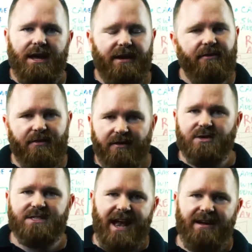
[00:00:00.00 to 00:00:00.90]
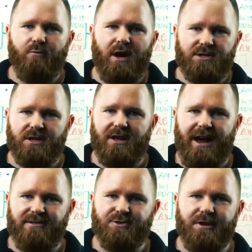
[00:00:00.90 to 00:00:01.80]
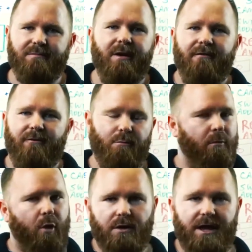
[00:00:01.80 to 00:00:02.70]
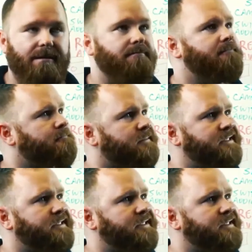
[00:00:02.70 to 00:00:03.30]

And if you've ever sat and watched a live stream for more than